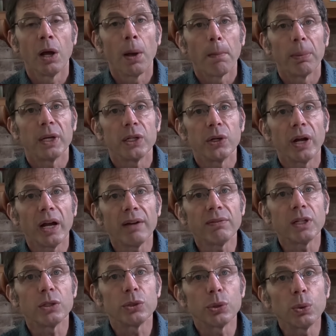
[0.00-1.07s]
But you have
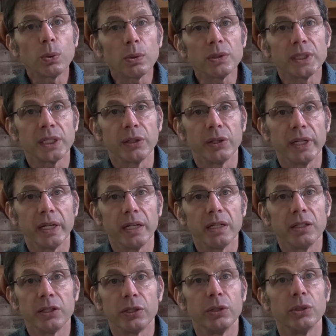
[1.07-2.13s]
the tools you
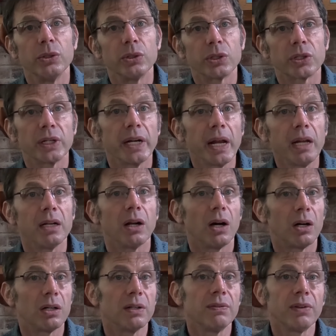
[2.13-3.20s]
need to create
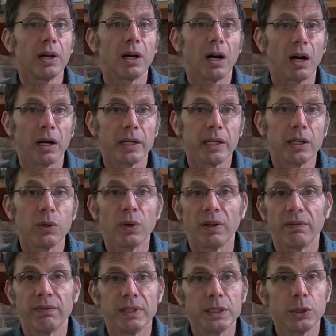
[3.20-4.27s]
all of the audio
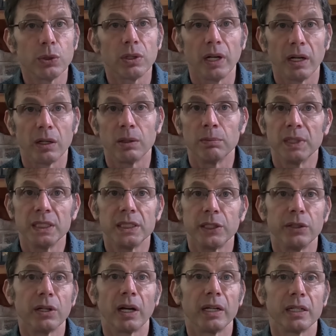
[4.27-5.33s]
and visual elements
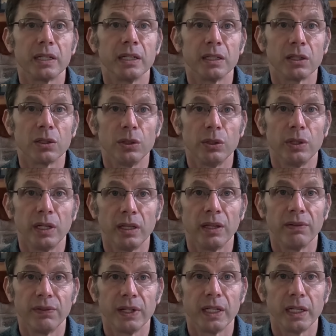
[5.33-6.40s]
you'd like to include in the
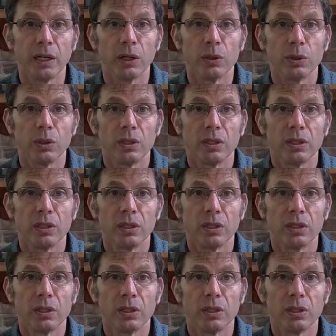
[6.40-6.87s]
video.